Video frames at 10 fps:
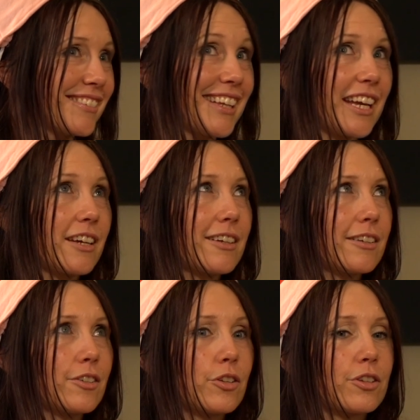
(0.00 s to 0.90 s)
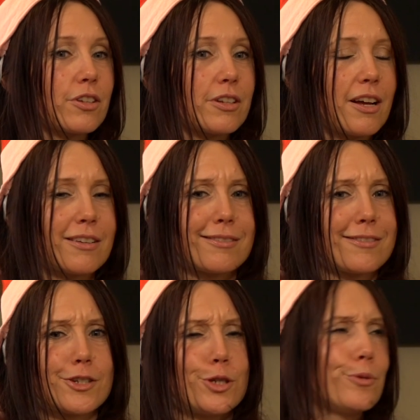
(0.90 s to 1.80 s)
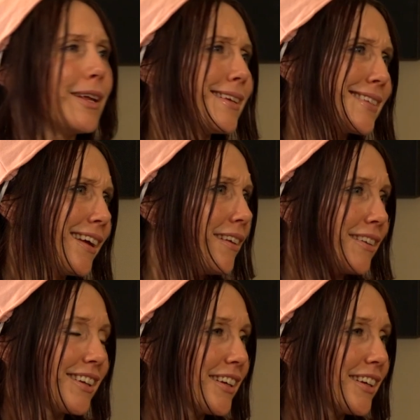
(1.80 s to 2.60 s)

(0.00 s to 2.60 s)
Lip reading: Like 2 days in.